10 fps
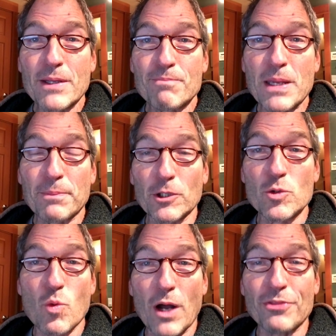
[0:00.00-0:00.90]
People who
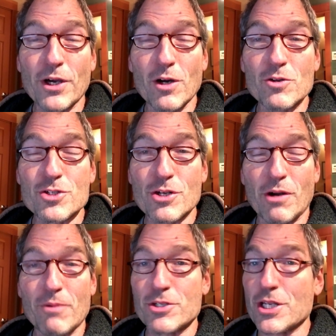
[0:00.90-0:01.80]
want those,
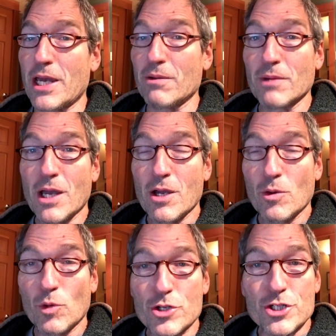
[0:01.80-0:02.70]
I would say,
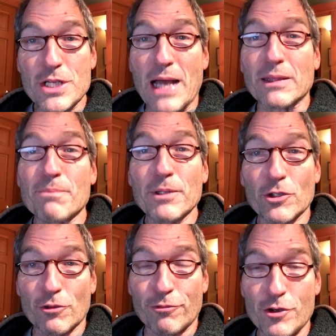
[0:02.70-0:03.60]
we're just not the
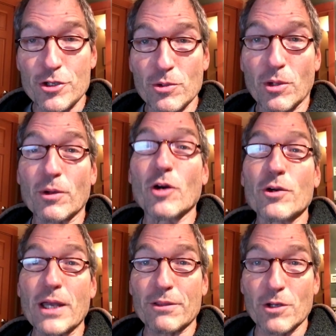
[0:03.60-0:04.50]
builder for you, or go
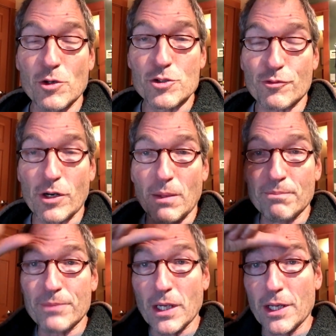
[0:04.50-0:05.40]
get those
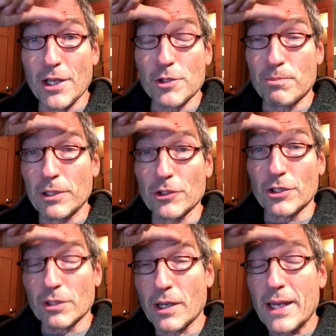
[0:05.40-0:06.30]
from another builder.